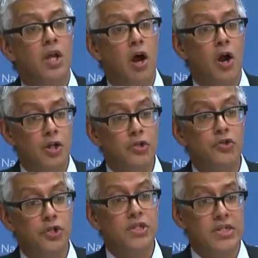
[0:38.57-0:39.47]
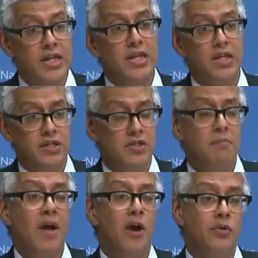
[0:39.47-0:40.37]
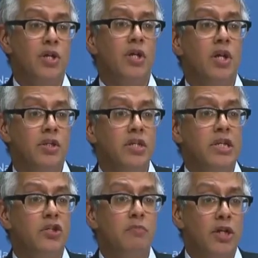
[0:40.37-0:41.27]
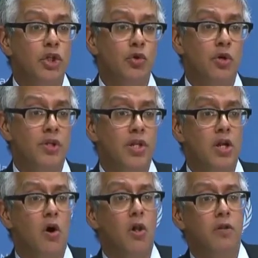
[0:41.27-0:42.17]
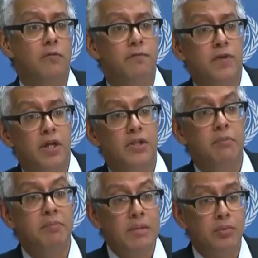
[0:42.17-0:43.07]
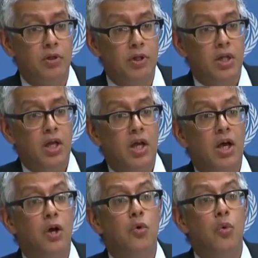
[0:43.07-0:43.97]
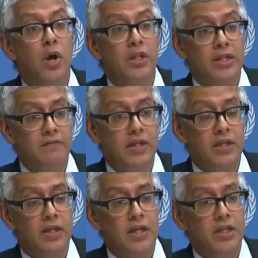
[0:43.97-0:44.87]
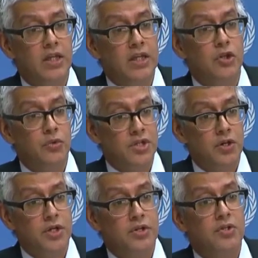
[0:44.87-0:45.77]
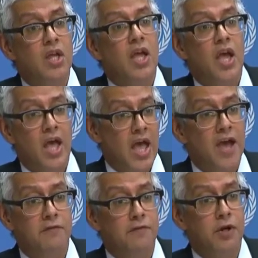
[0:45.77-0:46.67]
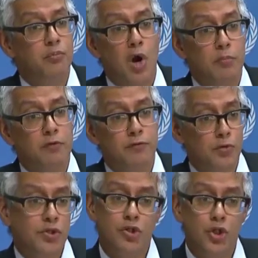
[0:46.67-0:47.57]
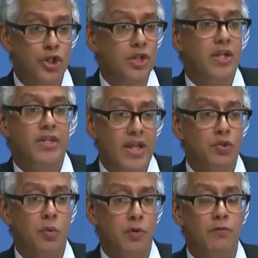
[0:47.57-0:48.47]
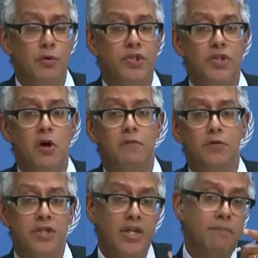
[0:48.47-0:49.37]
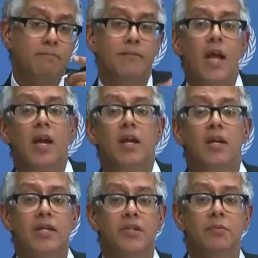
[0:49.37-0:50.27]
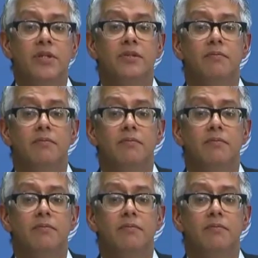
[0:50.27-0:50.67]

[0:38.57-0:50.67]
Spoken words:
Our concern today is about the need to make sure that all of the people who are living in those areas have proper food and nutrition, and that's what we're focusing on for today. Yes, please.